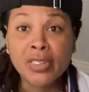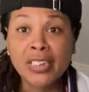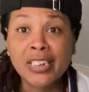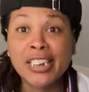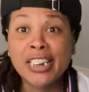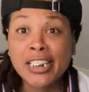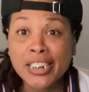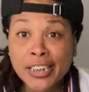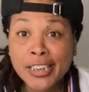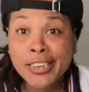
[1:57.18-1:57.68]

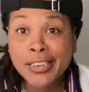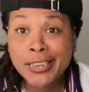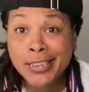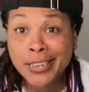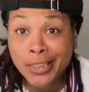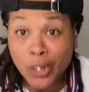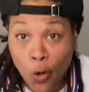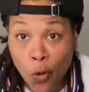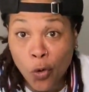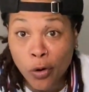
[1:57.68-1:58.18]
this
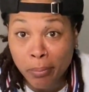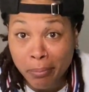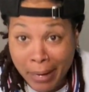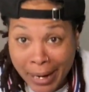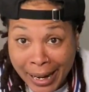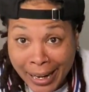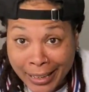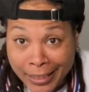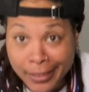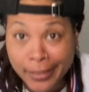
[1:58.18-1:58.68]
going
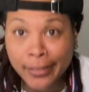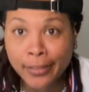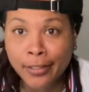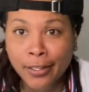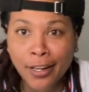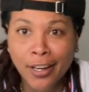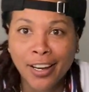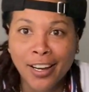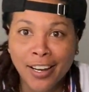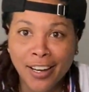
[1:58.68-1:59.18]
back.
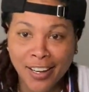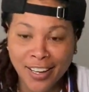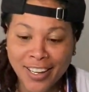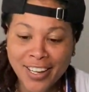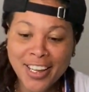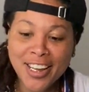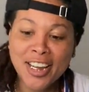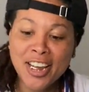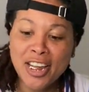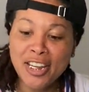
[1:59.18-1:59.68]

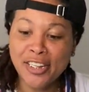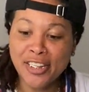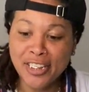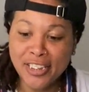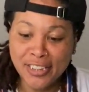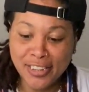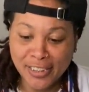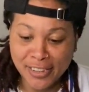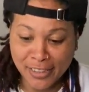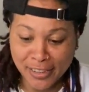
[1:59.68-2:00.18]
This
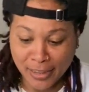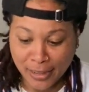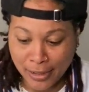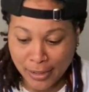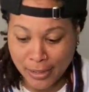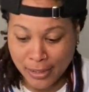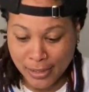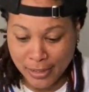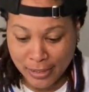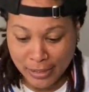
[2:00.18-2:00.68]
is
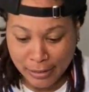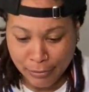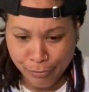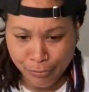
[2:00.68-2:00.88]
a